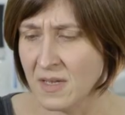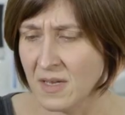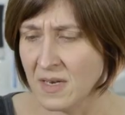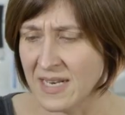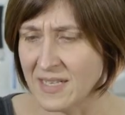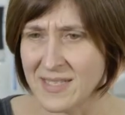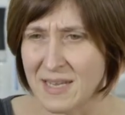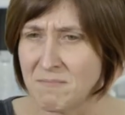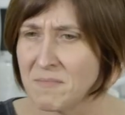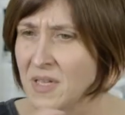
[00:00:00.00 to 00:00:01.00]
little
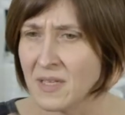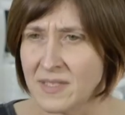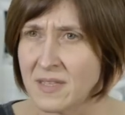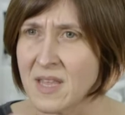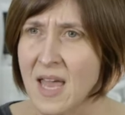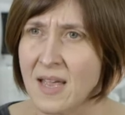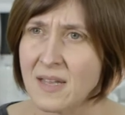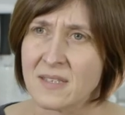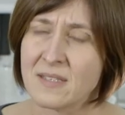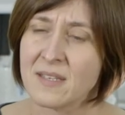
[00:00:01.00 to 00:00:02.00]
symbols and
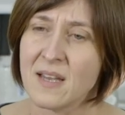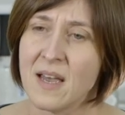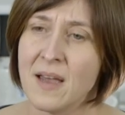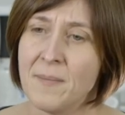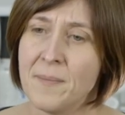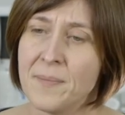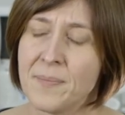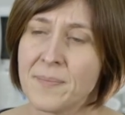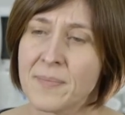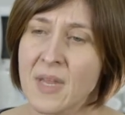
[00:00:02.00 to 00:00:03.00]
things. And
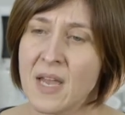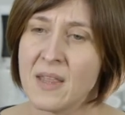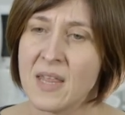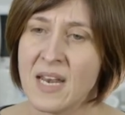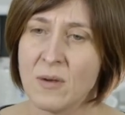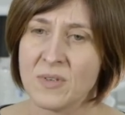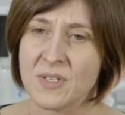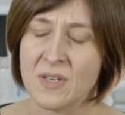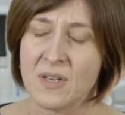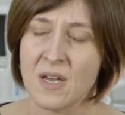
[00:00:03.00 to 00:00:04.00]
then it was
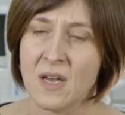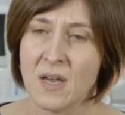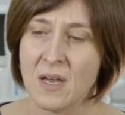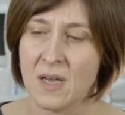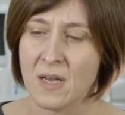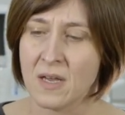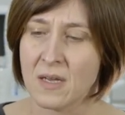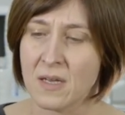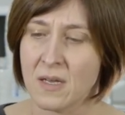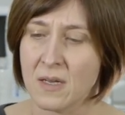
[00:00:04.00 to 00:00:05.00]

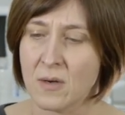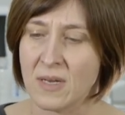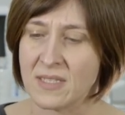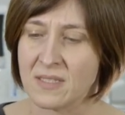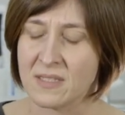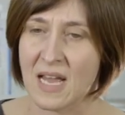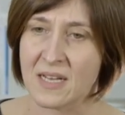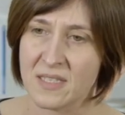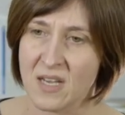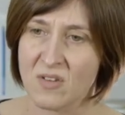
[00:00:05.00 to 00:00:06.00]
quite a
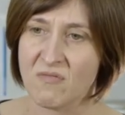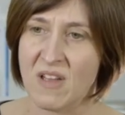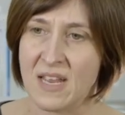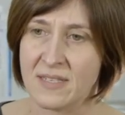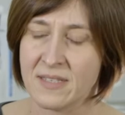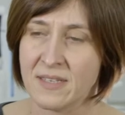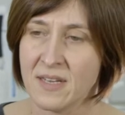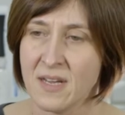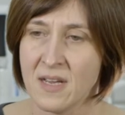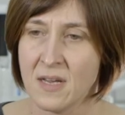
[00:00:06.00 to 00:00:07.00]
static grid,
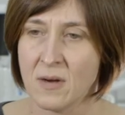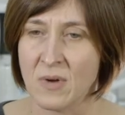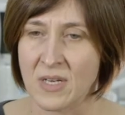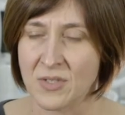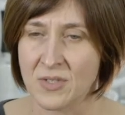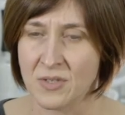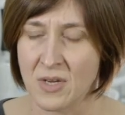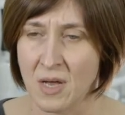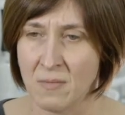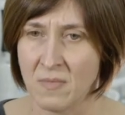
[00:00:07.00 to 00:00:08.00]
which
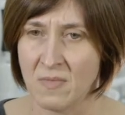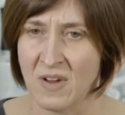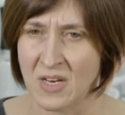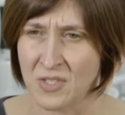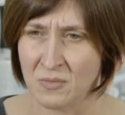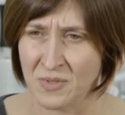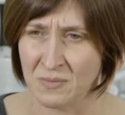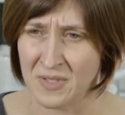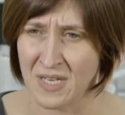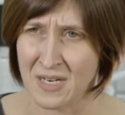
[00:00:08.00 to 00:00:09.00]
Rachel
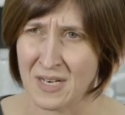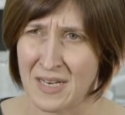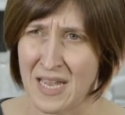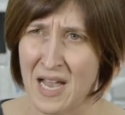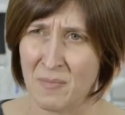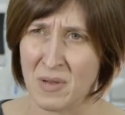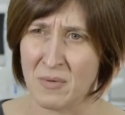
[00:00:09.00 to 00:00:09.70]
wasn't particularly happy